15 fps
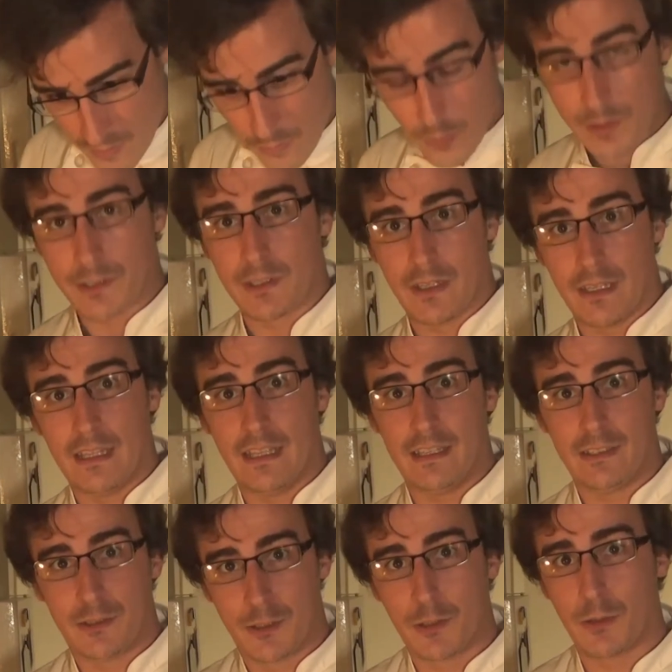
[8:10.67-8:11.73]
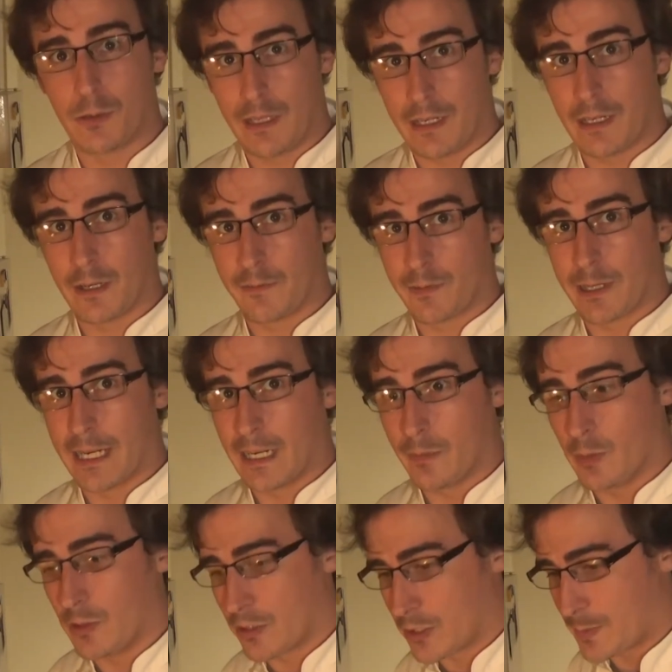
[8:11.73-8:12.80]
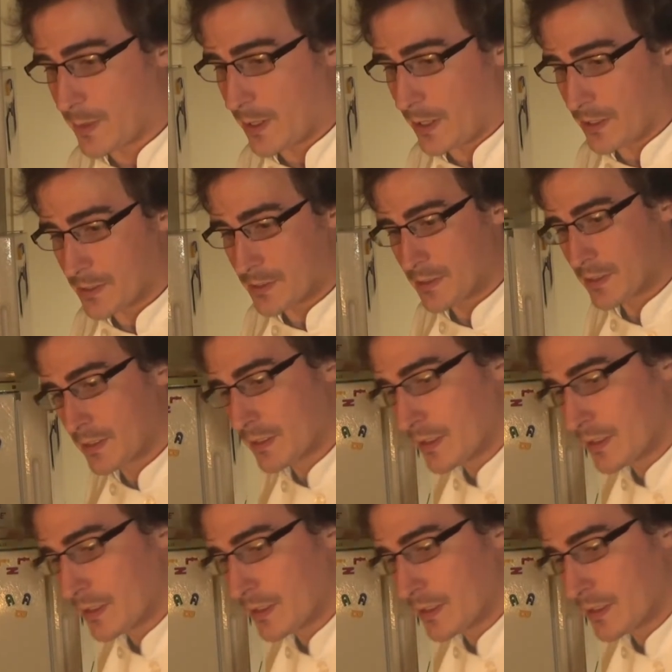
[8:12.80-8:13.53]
was truly an unforgettable experience.